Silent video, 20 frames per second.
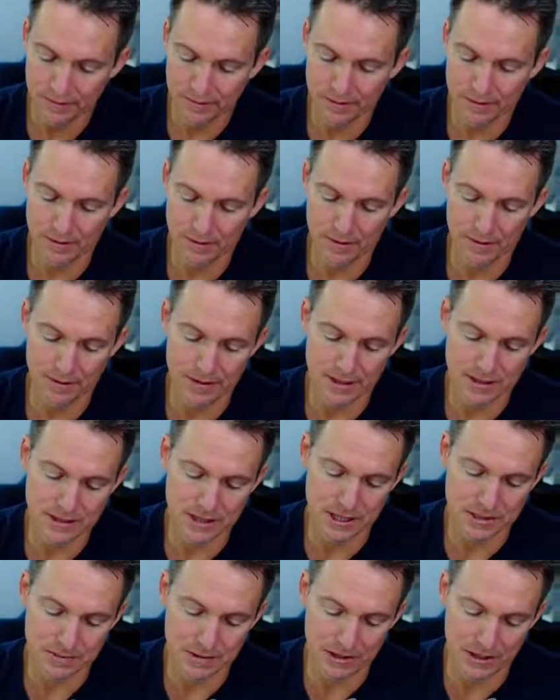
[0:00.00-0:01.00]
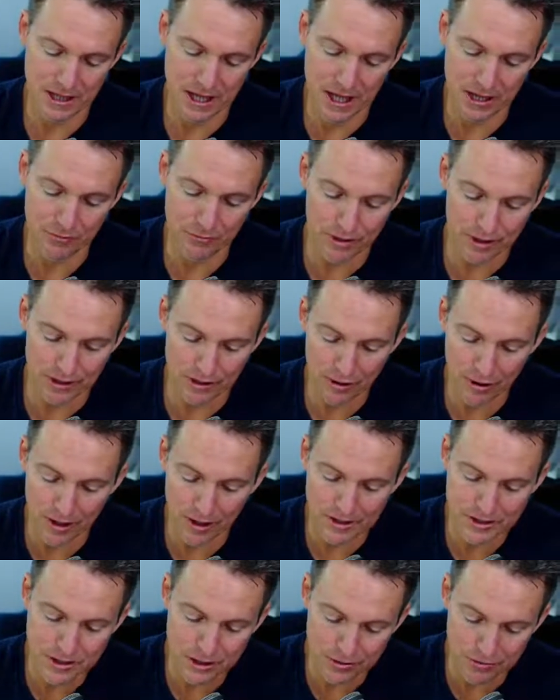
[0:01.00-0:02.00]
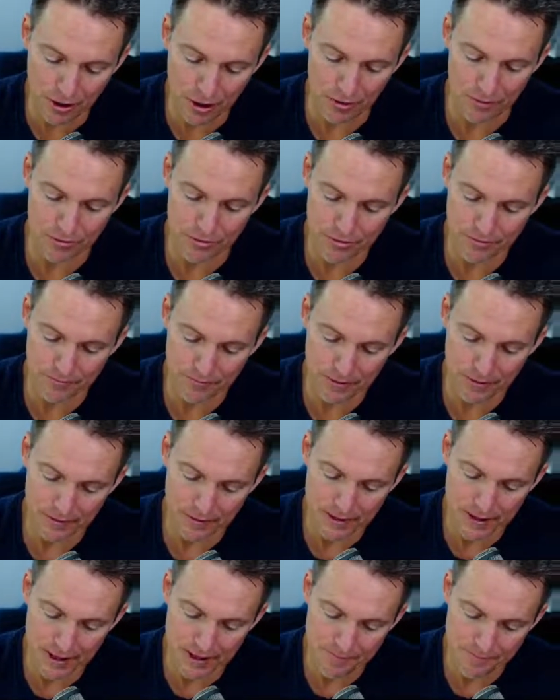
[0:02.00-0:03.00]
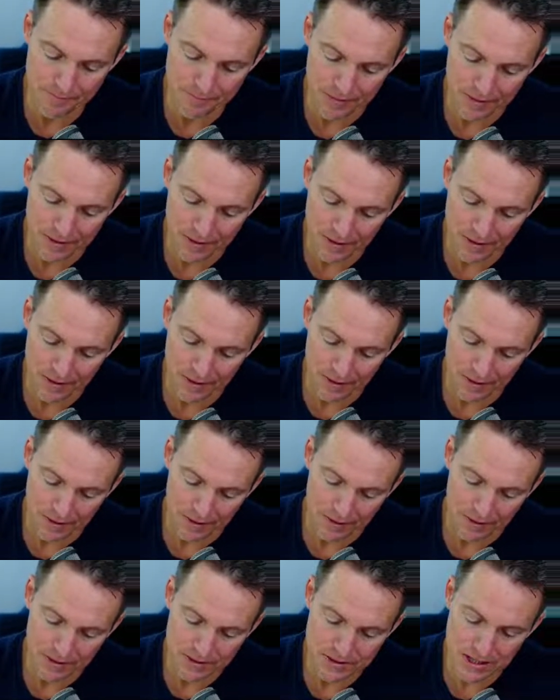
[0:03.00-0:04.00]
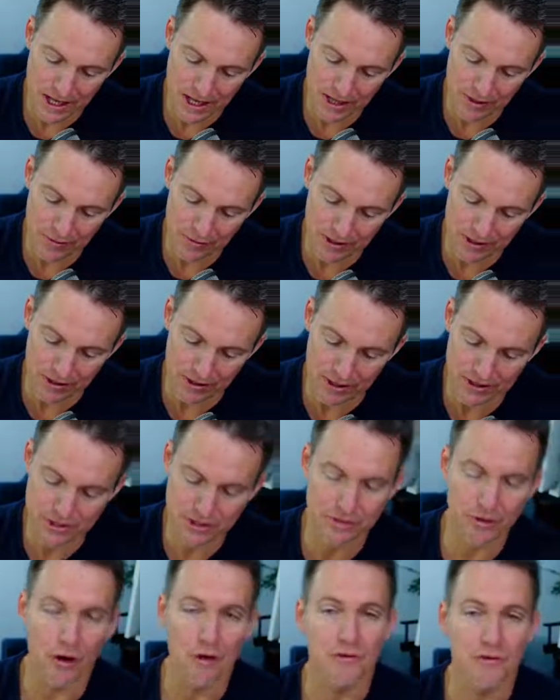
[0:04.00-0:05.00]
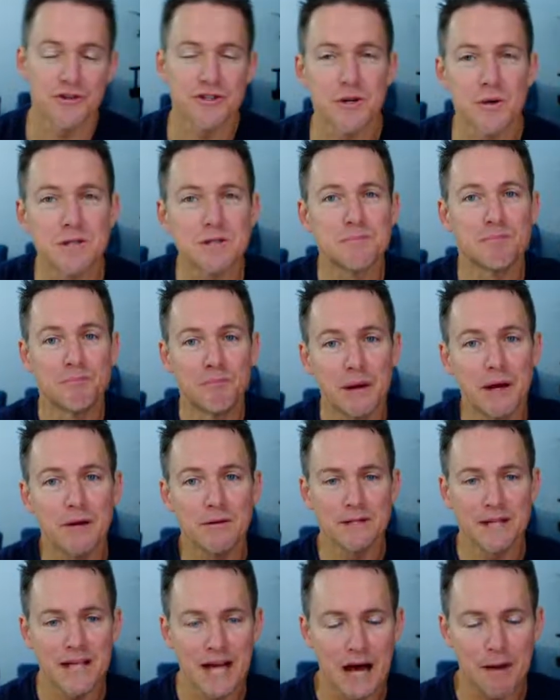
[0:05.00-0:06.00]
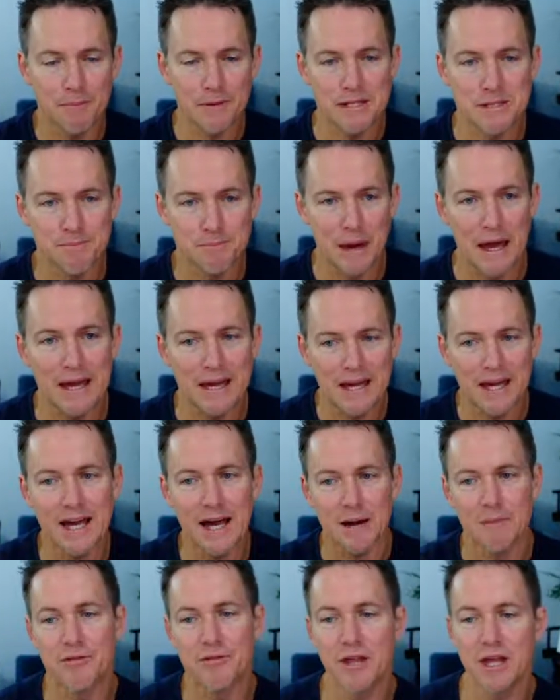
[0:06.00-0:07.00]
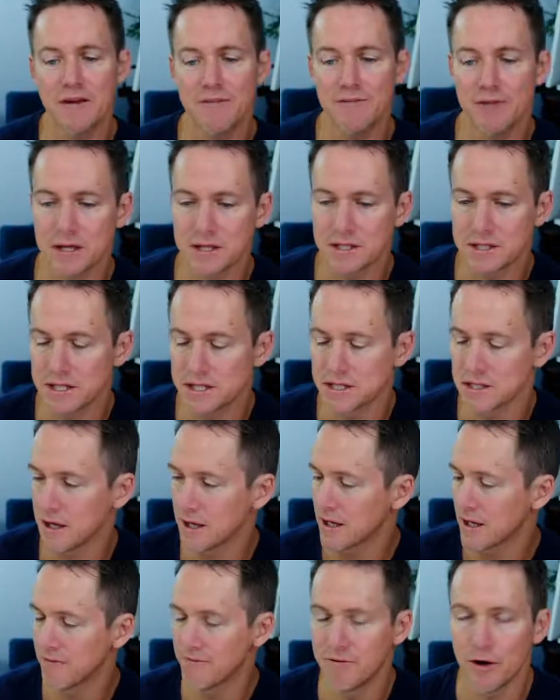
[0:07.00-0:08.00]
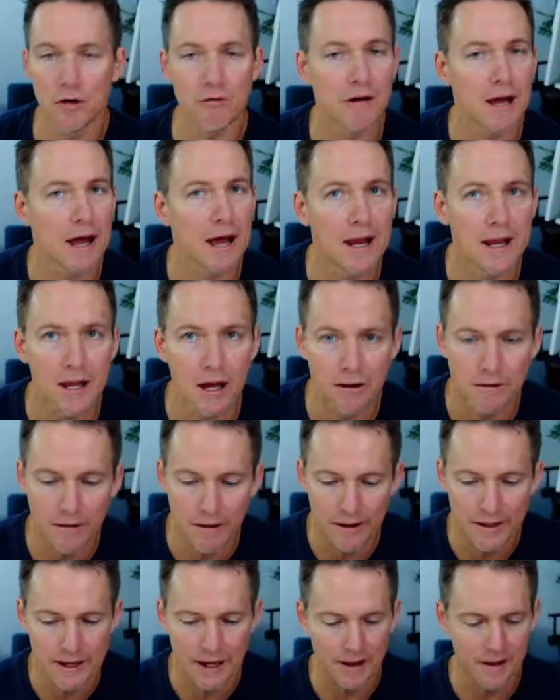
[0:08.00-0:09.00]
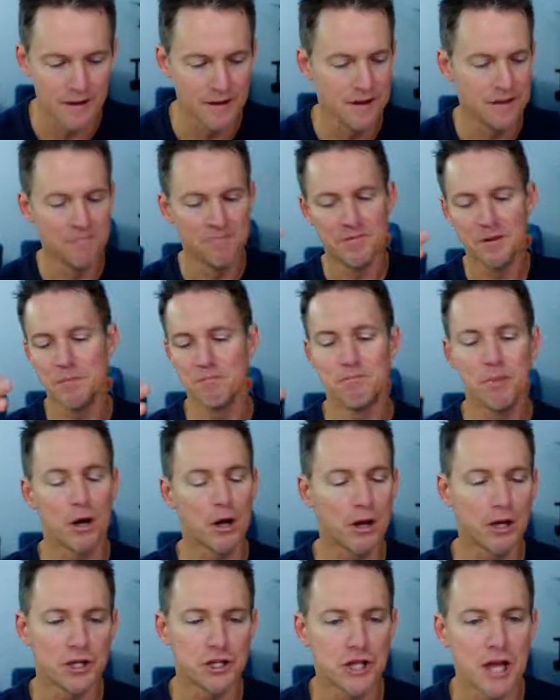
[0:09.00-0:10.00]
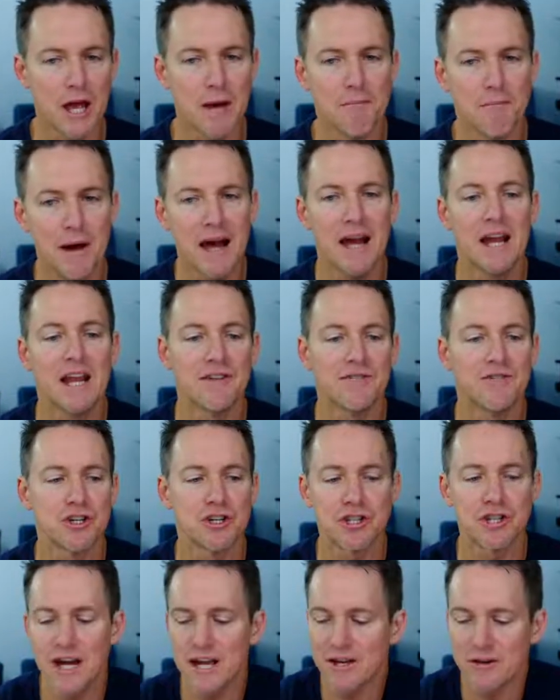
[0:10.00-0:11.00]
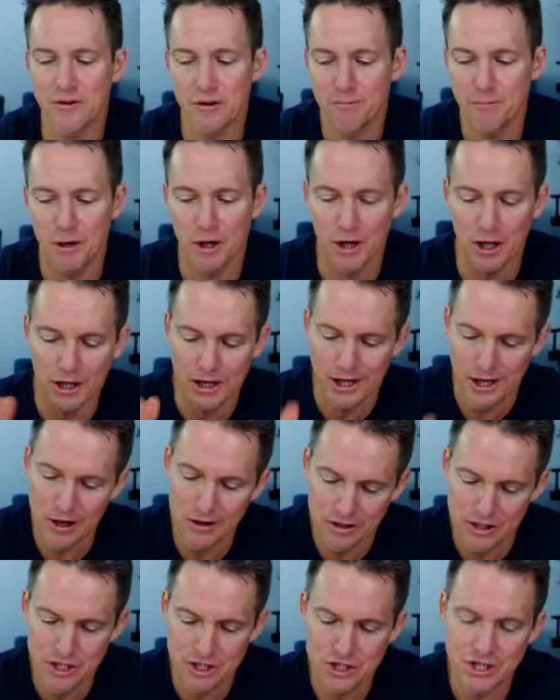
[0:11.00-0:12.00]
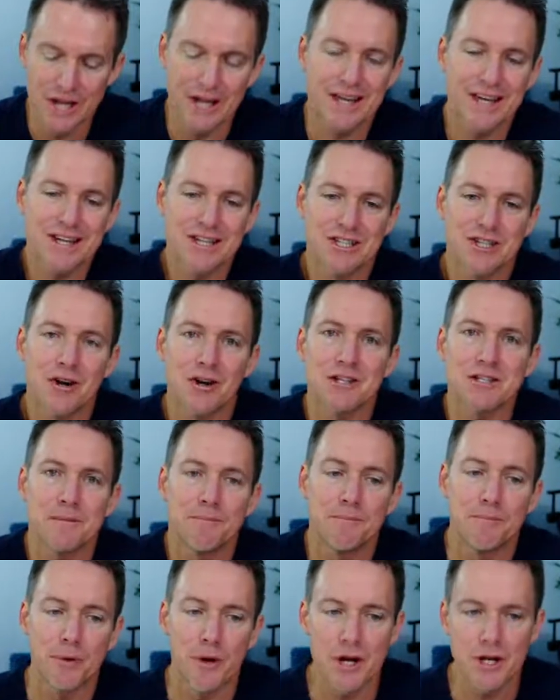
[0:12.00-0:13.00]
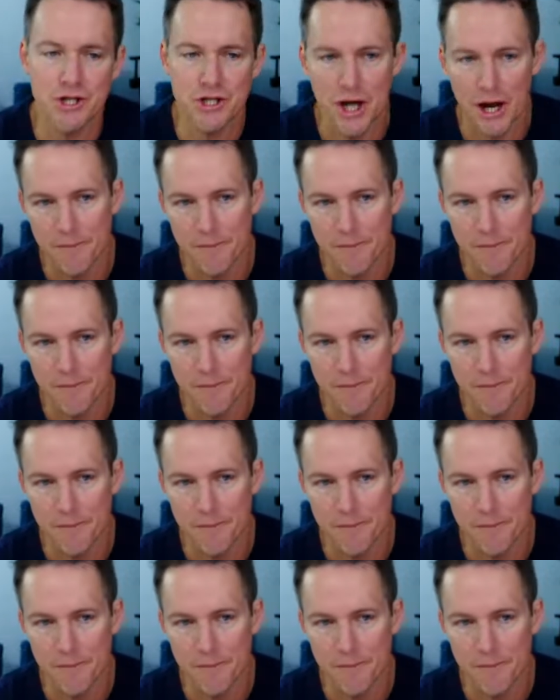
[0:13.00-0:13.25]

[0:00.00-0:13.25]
I think that's how you spell it. Unrealized growth. Okay, it's unrealized growth. So it's building up. It's banking up. Think of this. It's like a volcano, like a bottle of champagne. If you shake it, or a bottle of Coke, you shake it. It's got some pressure.